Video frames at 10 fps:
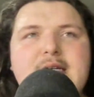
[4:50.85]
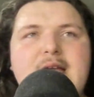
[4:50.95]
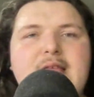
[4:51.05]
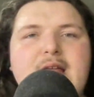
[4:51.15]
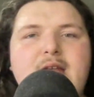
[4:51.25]

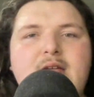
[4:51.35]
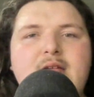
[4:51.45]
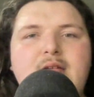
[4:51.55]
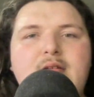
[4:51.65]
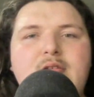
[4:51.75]
and then
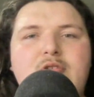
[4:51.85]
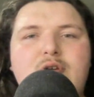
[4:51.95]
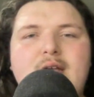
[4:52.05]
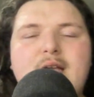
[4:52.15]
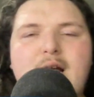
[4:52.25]

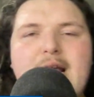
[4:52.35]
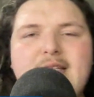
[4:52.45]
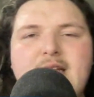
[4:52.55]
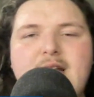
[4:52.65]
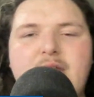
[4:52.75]
Trae Young
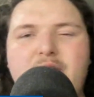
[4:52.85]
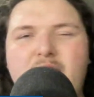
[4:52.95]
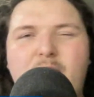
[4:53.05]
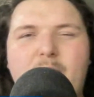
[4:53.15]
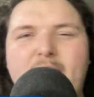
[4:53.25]
has another
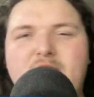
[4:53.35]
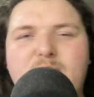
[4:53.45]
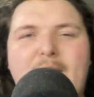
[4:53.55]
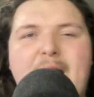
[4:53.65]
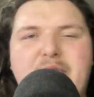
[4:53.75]
little weird
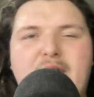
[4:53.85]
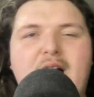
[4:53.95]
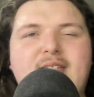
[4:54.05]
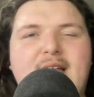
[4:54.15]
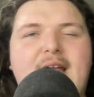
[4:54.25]
spat with the
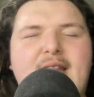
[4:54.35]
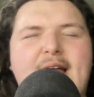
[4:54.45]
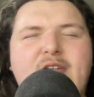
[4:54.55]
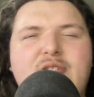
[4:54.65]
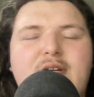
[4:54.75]
Hawks like he had
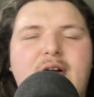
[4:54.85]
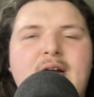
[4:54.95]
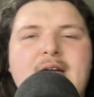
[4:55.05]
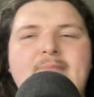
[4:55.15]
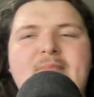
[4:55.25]
last
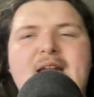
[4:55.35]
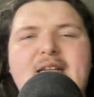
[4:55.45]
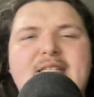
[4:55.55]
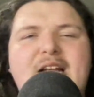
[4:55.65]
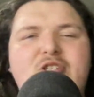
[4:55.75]
year, and he
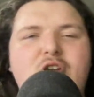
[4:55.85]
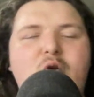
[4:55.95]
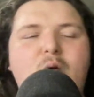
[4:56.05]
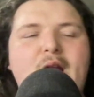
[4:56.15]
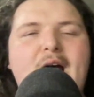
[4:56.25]
decides, you
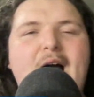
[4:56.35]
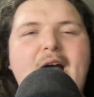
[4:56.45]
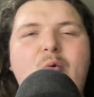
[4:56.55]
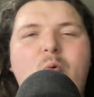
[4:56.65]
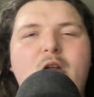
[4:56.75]
know what,
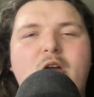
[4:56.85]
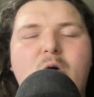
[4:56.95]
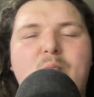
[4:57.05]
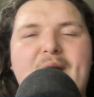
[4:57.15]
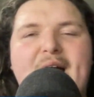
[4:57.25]
I want to
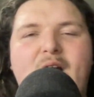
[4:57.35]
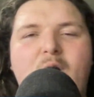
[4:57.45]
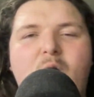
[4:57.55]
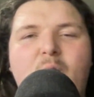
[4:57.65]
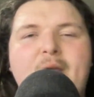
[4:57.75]
go back
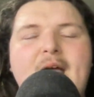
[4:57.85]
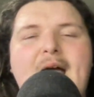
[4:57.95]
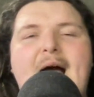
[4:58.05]
home.